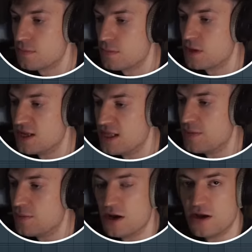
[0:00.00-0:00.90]
And then
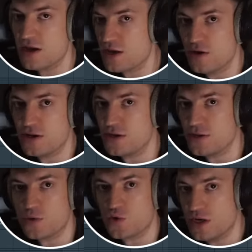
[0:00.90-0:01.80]
it might like go into
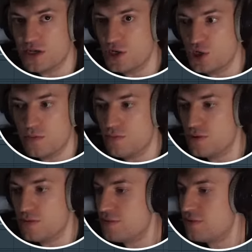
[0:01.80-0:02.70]
some crazy jump
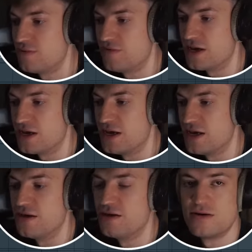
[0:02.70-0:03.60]
up thing here.